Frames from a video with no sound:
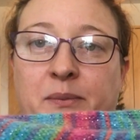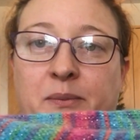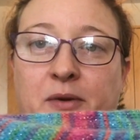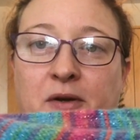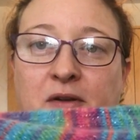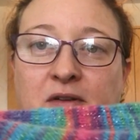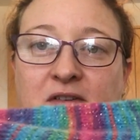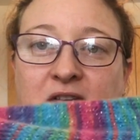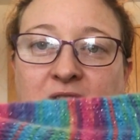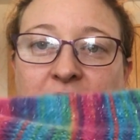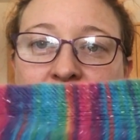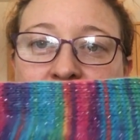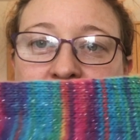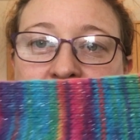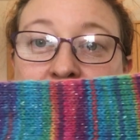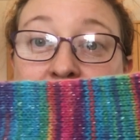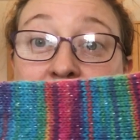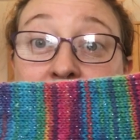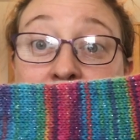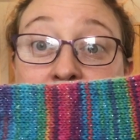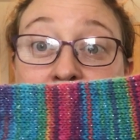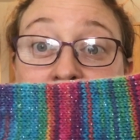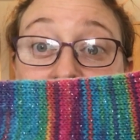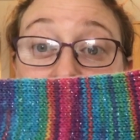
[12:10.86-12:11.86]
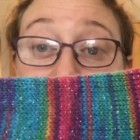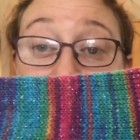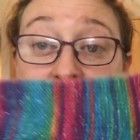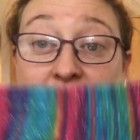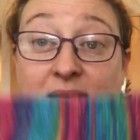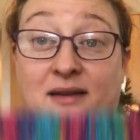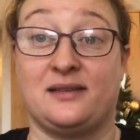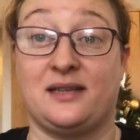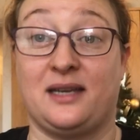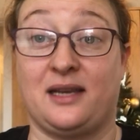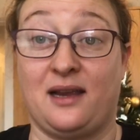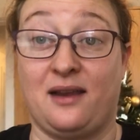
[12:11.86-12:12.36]
But the colour's
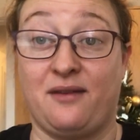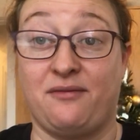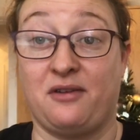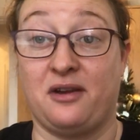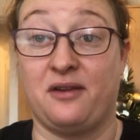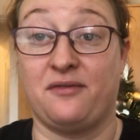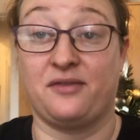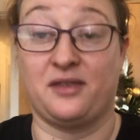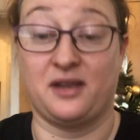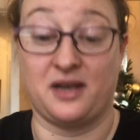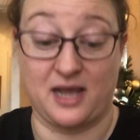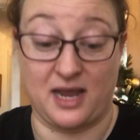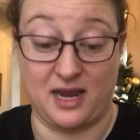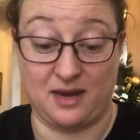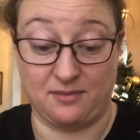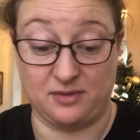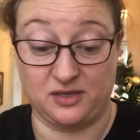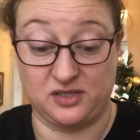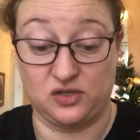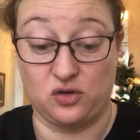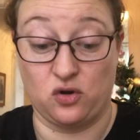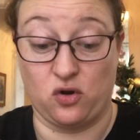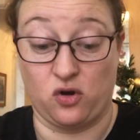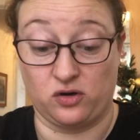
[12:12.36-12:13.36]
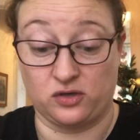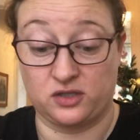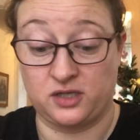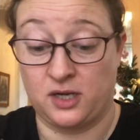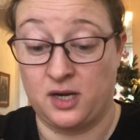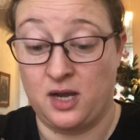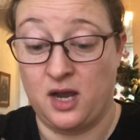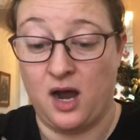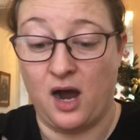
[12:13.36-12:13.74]
amazing, even if the name is not.